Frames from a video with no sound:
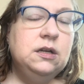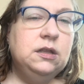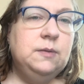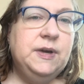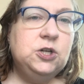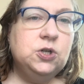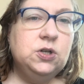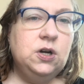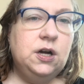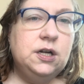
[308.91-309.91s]

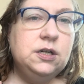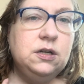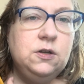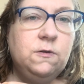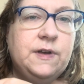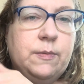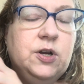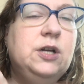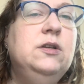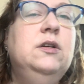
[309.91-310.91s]
picture on your
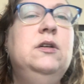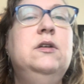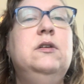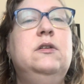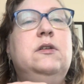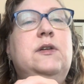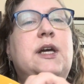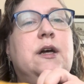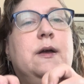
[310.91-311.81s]
fabric. So yeah,